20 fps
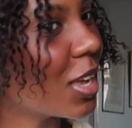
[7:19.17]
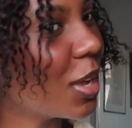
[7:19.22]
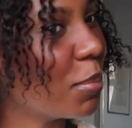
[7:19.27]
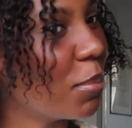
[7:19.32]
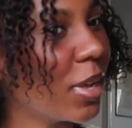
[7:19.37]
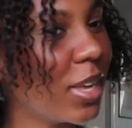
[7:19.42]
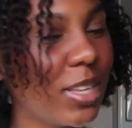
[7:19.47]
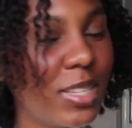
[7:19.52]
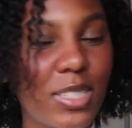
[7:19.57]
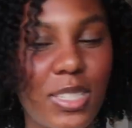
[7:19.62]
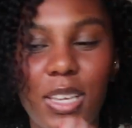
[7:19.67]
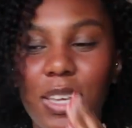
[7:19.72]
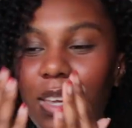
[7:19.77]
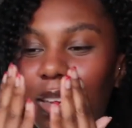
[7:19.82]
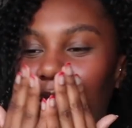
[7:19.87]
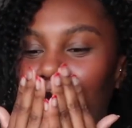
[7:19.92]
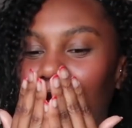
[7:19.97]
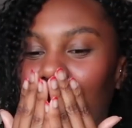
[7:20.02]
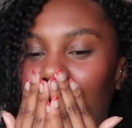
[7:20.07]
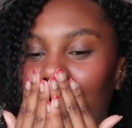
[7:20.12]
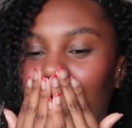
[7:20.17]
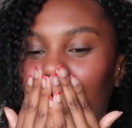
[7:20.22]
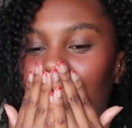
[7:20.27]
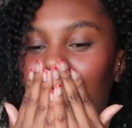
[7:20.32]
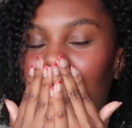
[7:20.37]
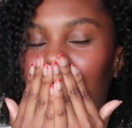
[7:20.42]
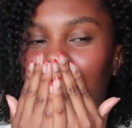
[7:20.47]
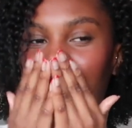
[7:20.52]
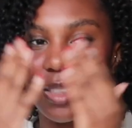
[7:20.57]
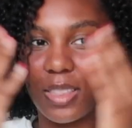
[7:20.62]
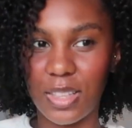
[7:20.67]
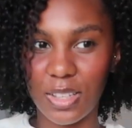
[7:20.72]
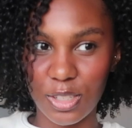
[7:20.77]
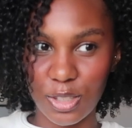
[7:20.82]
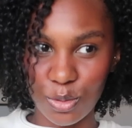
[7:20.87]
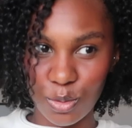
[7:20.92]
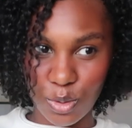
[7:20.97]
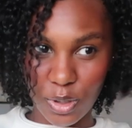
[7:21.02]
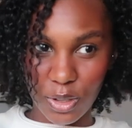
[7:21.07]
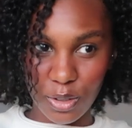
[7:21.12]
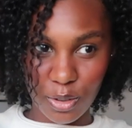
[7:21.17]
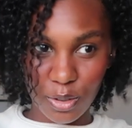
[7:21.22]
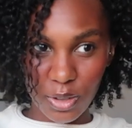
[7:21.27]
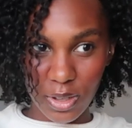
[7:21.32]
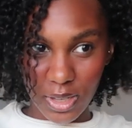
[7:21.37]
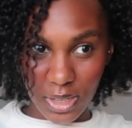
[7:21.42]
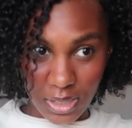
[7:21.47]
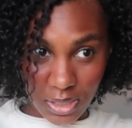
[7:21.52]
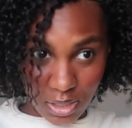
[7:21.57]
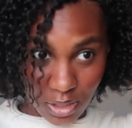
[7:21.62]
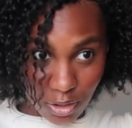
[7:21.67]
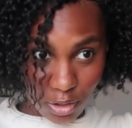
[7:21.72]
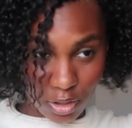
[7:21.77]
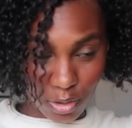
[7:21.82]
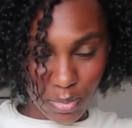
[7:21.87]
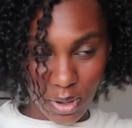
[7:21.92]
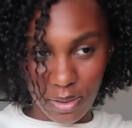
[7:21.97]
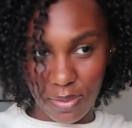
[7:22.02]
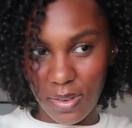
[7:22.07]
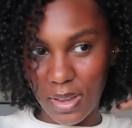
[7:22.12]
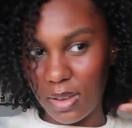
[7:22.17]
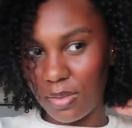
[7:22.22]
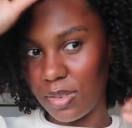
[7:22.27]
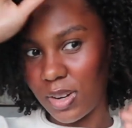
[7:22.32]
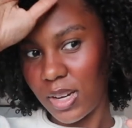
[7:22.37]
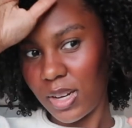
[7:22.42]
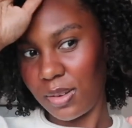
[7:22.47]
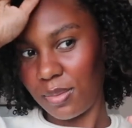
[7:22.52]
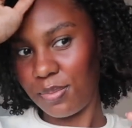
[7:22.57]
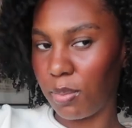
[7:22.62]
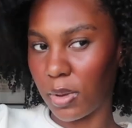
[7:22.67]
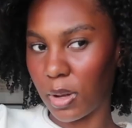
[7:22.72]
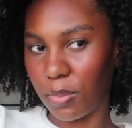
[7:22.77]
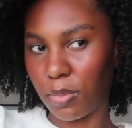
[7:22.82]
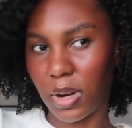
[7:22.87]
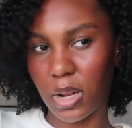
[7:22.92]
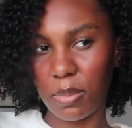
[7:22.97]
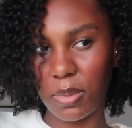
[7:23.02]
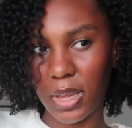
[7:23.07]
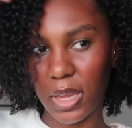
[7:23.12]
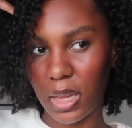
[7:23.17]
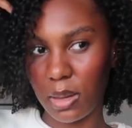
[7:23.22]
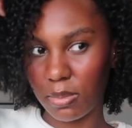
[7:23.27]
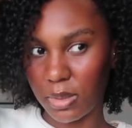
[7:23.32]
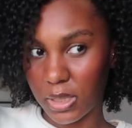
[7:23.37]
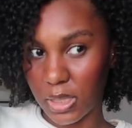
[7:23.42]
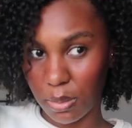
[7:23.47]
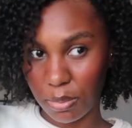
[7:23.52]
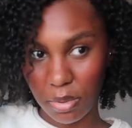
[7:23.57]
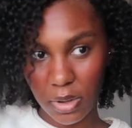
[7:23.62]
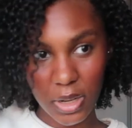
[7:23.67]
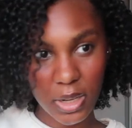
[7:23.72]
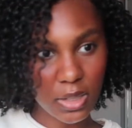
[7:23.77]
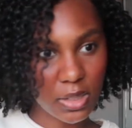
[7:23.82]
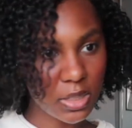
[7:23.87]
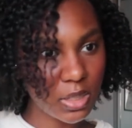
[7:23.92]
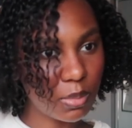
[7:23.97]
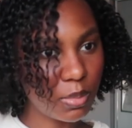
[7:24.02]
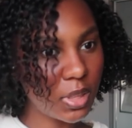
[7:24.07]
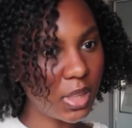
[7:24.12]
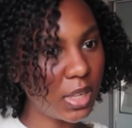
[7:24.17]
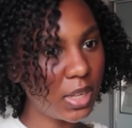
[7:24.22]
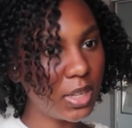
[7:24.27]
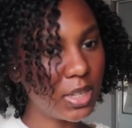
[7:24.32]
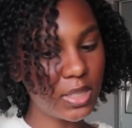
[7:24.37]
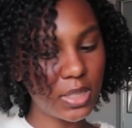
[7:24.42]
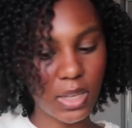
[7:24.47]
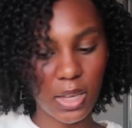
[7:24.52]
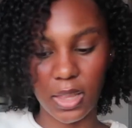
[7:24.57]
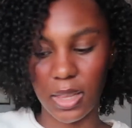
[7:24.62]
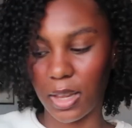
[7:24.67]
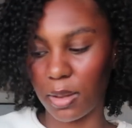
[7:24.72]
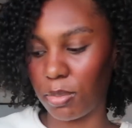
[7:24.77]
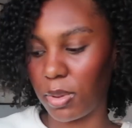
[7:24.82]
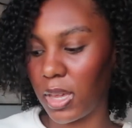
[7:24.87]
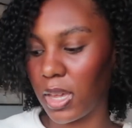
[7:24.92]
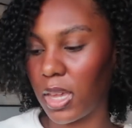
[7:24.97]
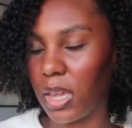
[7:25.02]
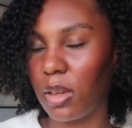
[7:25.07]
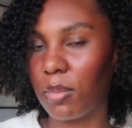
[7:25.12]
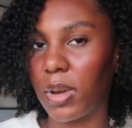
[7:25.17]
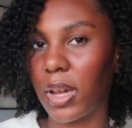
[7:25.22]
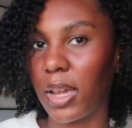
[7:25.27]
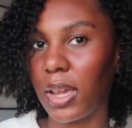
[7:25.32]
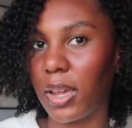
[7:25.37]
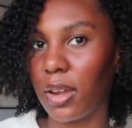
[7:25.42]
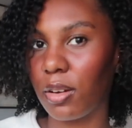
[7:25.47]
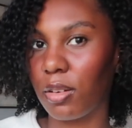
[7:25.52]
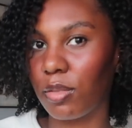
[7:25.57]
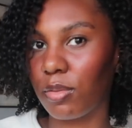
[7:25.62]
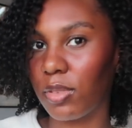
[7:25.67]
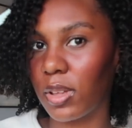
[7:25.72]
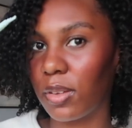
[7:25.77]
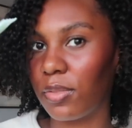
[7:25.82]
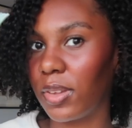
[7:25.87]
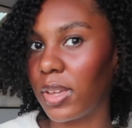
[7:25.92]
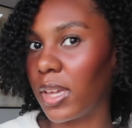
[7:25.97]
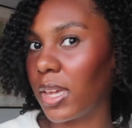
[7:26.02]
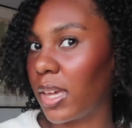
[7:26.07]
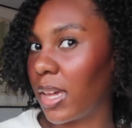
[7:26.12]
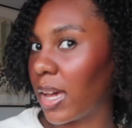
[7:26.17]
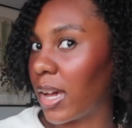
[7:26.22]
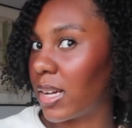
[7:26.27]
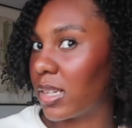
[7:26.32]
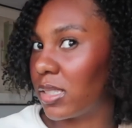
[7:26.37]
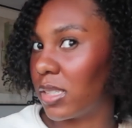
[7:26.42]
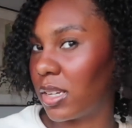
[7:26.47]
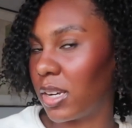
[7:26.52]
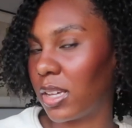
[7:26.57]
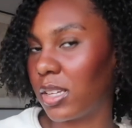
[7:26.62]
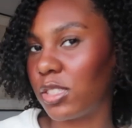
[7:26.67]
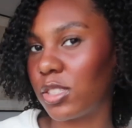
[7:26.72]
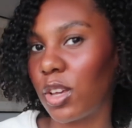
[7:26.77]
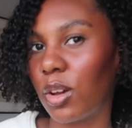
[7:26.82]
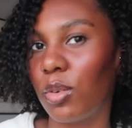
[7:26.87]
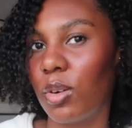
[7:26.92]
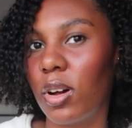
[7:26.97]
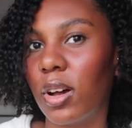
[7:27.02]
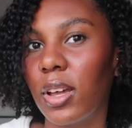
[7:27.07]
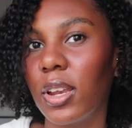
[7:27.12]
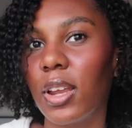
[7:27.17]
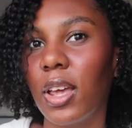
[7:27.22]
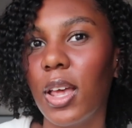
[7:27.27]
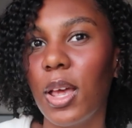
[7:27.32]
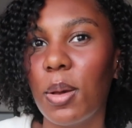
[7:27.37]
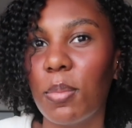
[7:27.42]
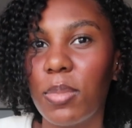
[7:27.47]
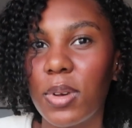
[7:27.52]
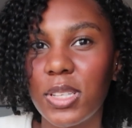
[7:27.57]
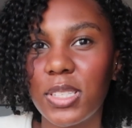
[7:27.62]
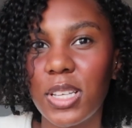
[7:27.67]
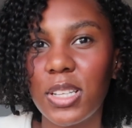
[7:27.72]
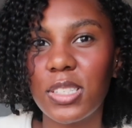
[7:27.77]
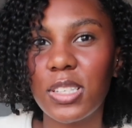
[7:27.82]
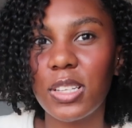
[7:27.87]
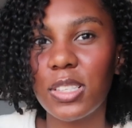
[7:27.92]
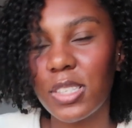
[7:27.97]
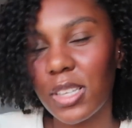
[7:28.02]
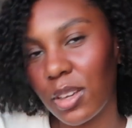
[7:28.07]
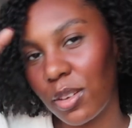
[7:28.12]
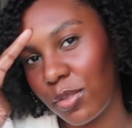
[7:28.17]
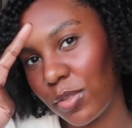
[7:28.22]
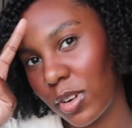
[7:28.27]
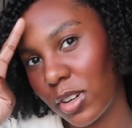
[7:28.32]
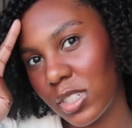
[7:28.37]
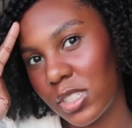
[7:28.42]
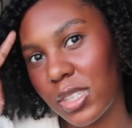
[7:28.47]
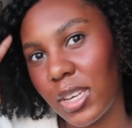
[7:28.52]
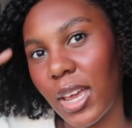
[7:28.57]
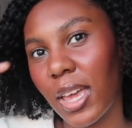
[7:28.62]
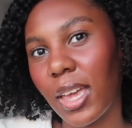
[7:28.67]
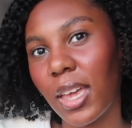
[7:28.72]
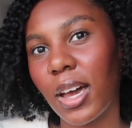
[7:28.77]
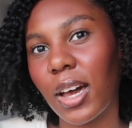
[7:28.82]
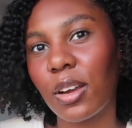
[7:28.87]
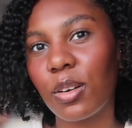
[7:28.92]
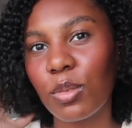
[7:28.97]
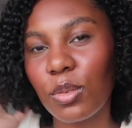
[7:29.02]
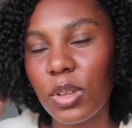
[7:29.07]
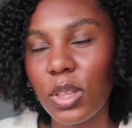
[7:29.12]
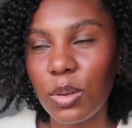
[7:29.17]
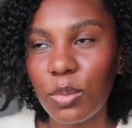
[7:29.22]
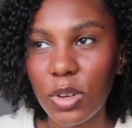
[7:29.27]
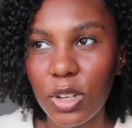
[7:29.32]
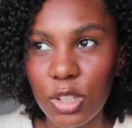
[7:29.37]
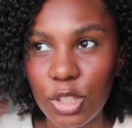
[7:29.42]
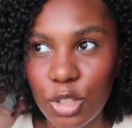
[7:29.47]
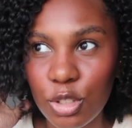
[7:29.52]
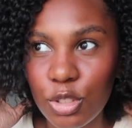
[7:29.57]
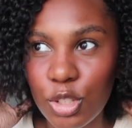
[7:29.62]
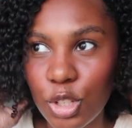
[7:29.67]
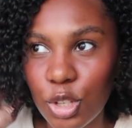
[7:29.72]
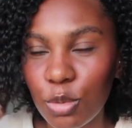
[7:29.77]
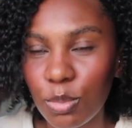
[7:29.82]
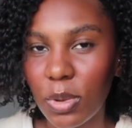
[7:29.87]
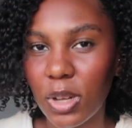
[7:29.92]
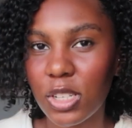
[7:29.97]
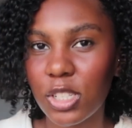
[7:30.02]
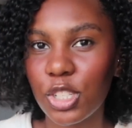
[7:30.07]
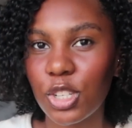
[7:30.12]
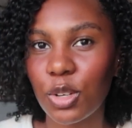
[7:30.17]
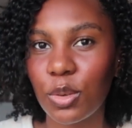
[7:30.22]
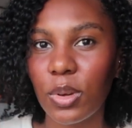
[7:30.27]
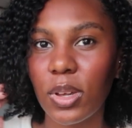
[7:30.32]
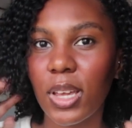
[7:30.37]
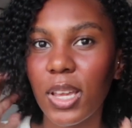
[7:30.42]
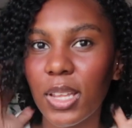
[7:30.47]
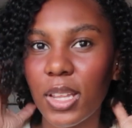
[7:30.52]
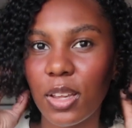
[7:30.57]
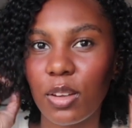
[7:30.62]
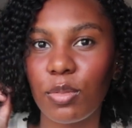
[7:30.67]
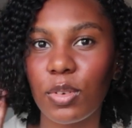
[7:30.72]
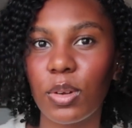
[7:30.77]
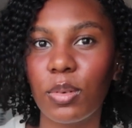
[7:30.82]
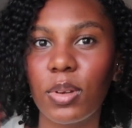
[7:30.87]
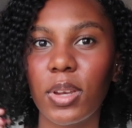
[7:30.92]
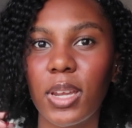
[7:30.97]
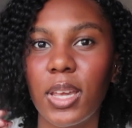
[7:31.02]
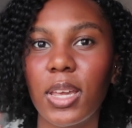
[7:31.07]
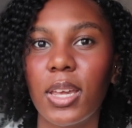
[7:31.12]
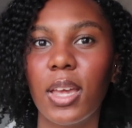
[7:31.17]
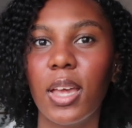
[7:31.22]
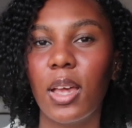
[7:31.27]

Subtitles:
amazing. Like this oil is literally my favorite. I'll probably keep separating some of these and like picking my hair and fluffing it as the days go on, but since it's like first day, I don't really want to do too much to it and like ruin it.